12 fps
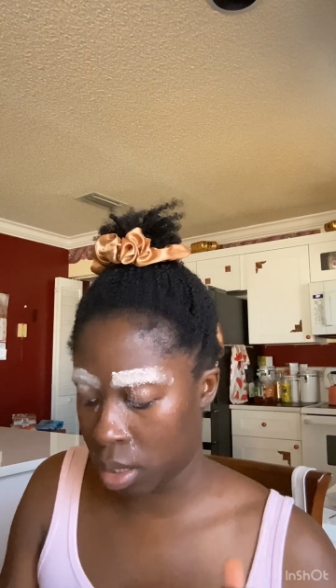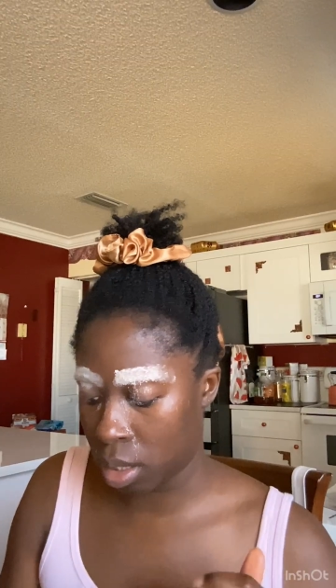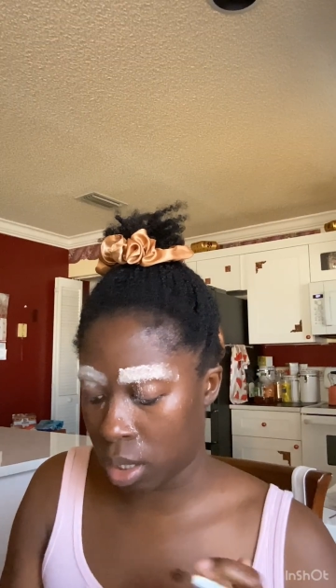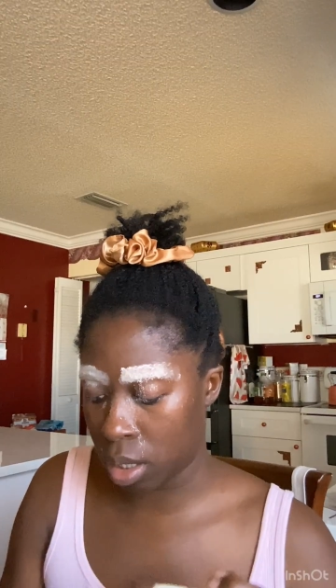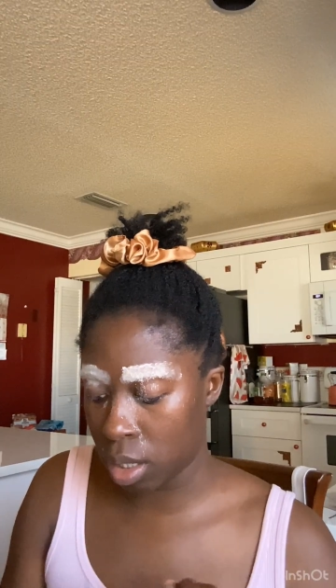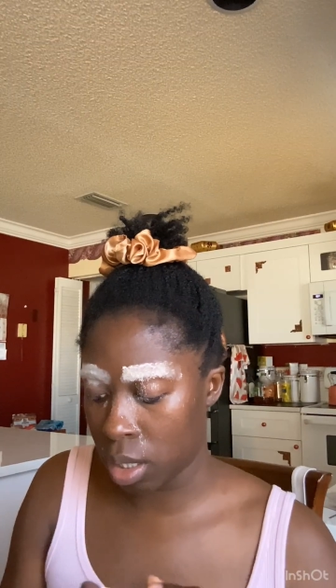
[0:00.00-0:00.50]

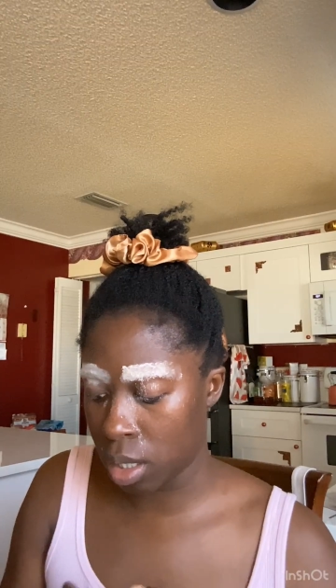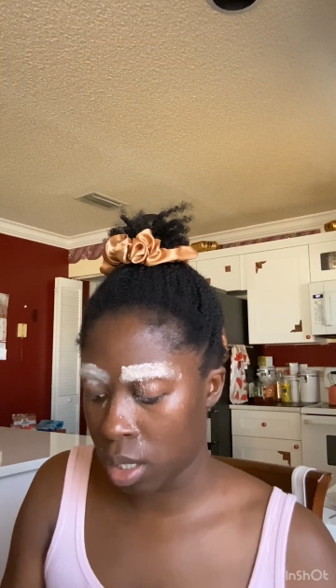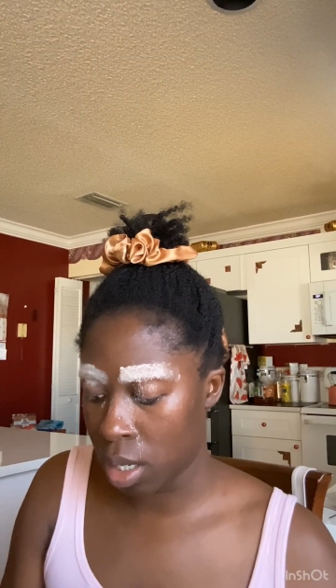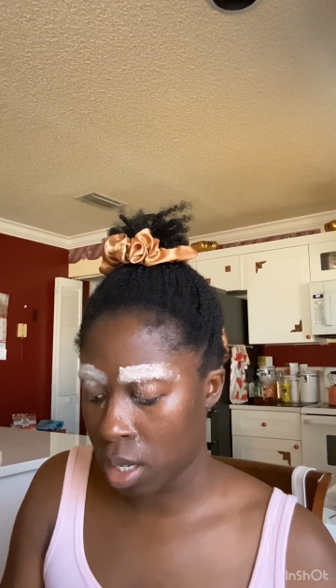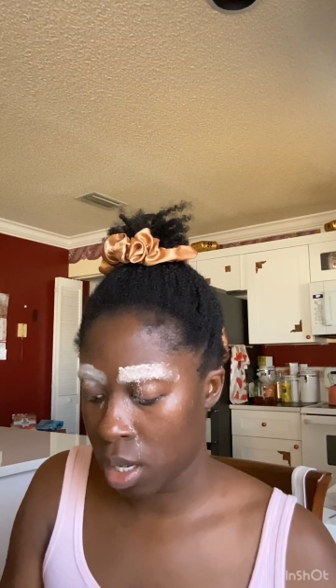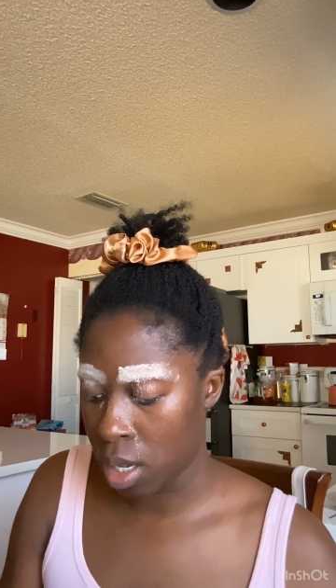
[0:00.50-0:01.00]
that the other
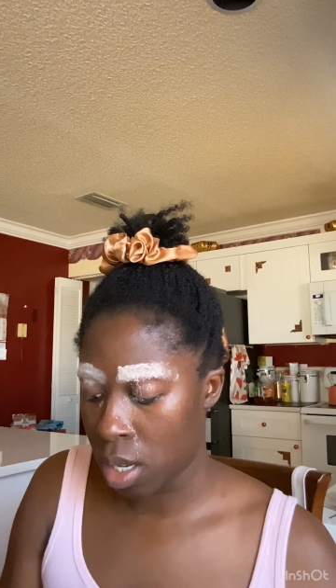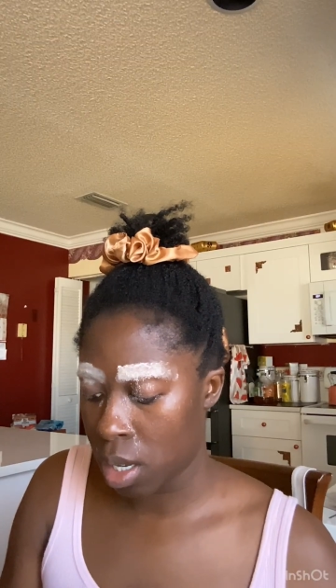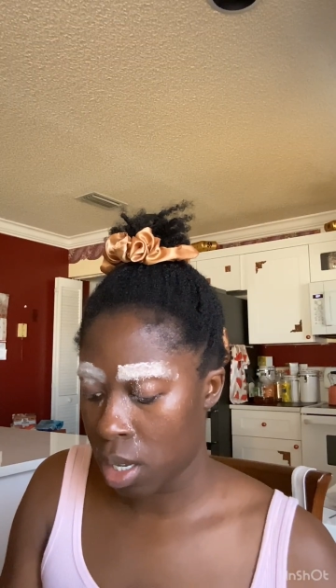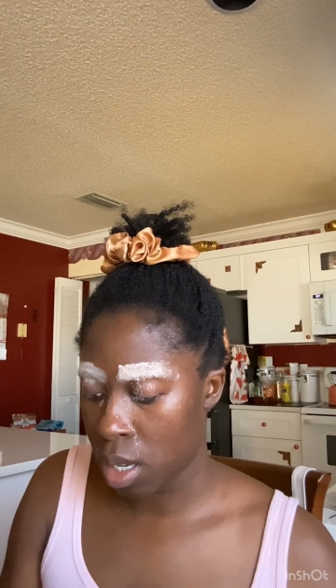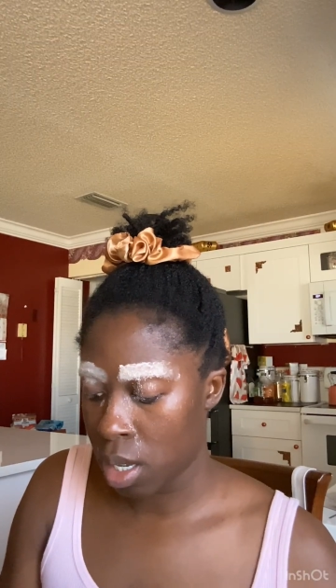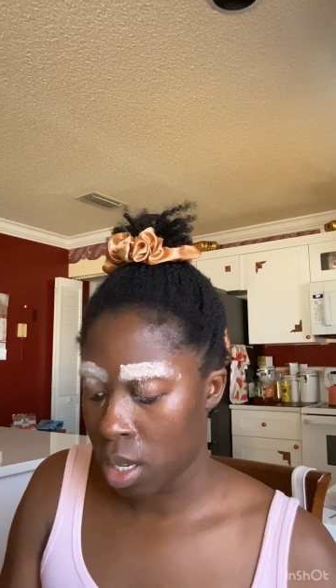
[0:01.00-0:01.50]
eyebrows
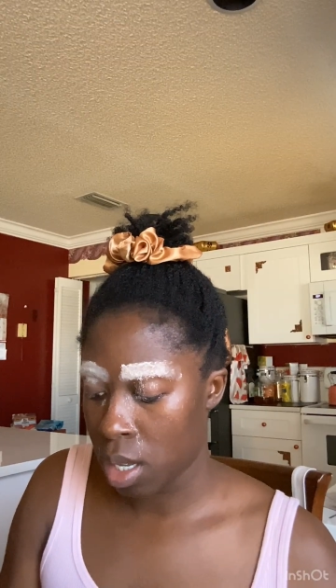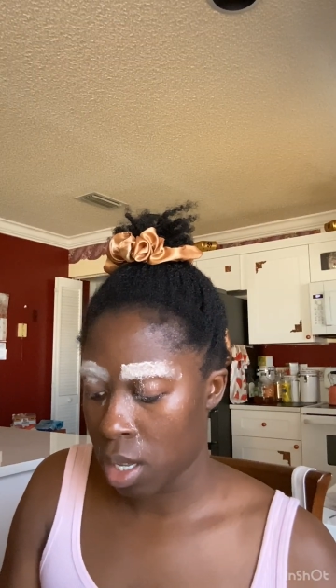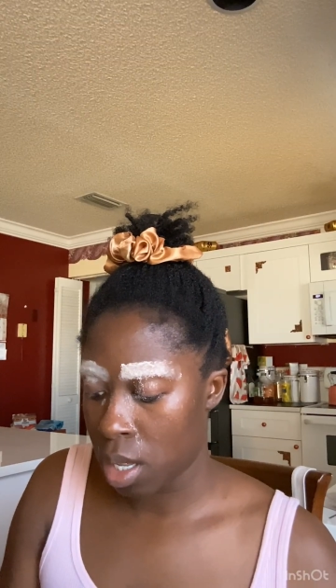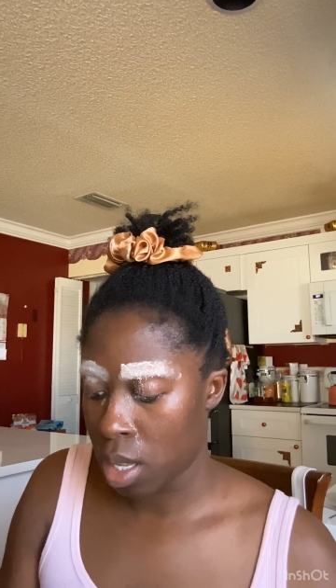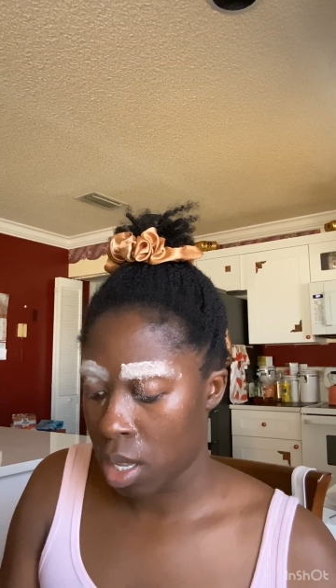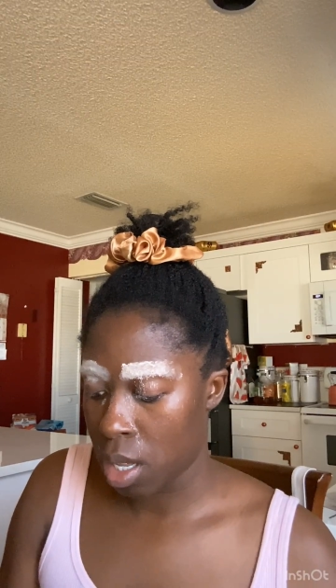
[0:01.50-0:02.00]
had some
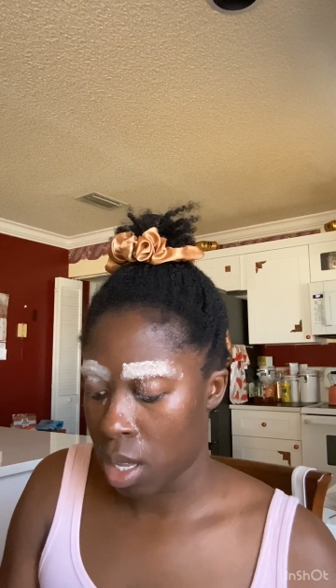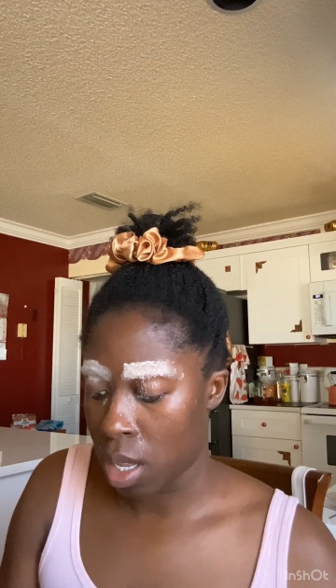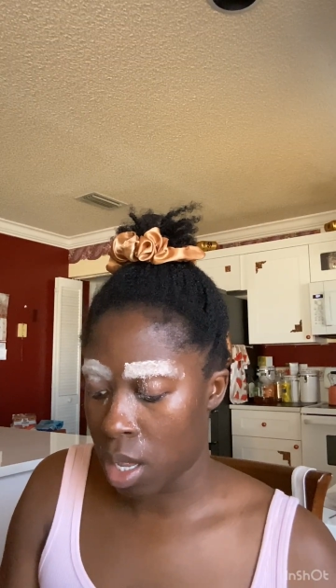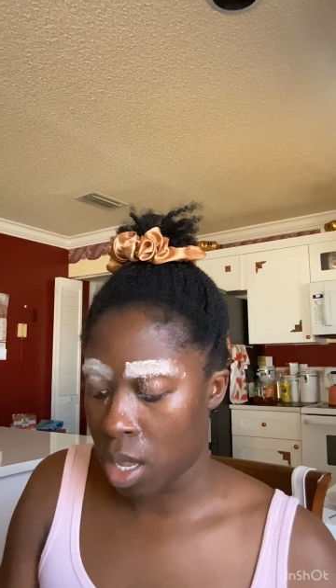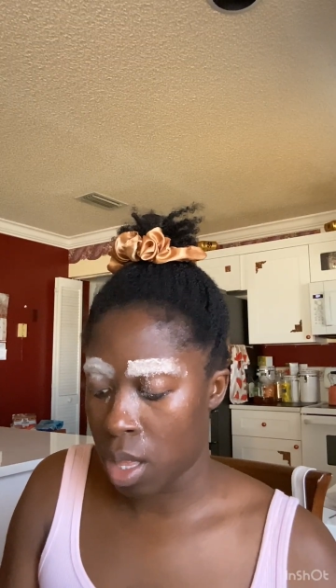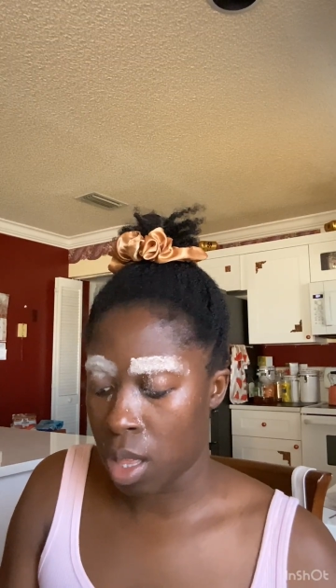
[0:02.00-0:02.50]
time to
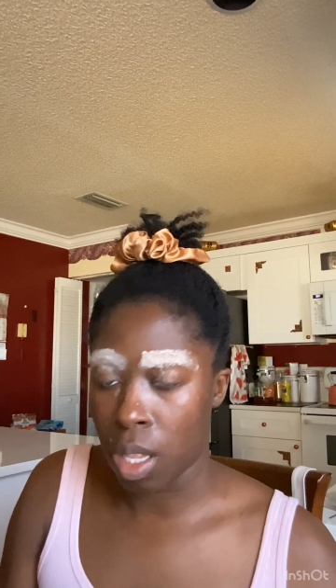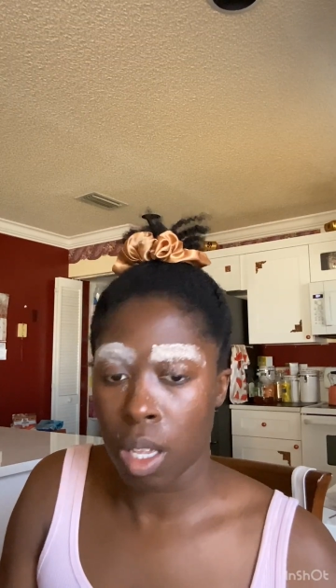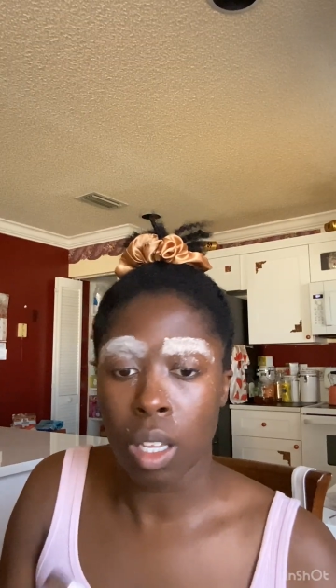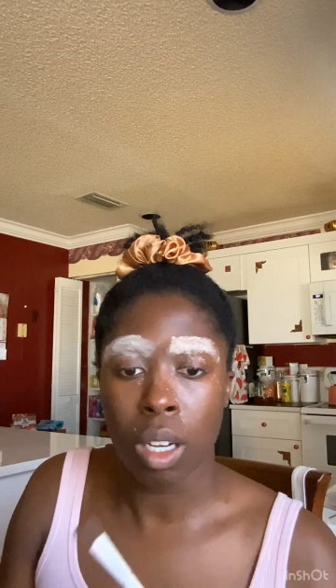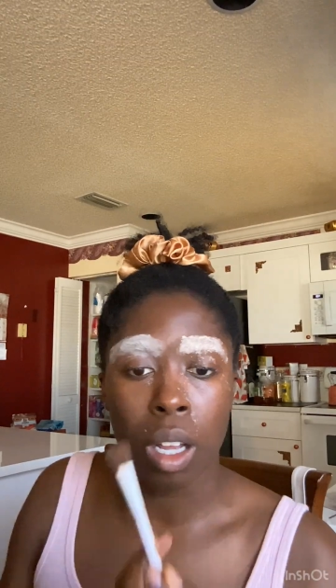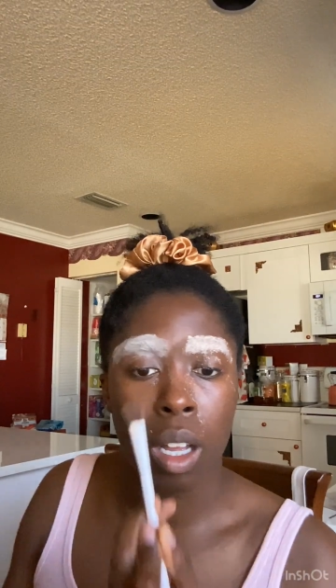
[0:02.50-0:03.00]
properly
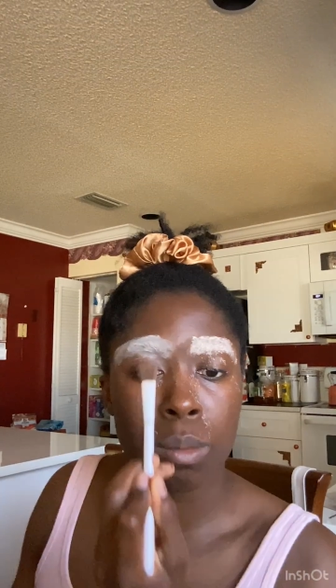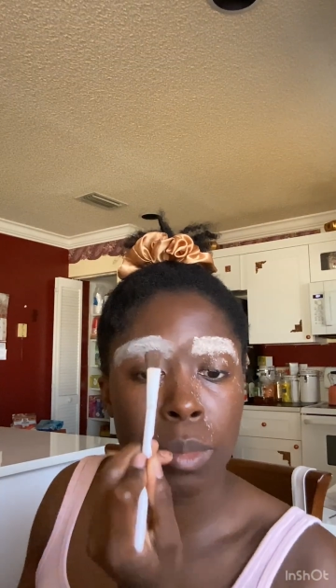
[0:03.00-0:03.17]
dry,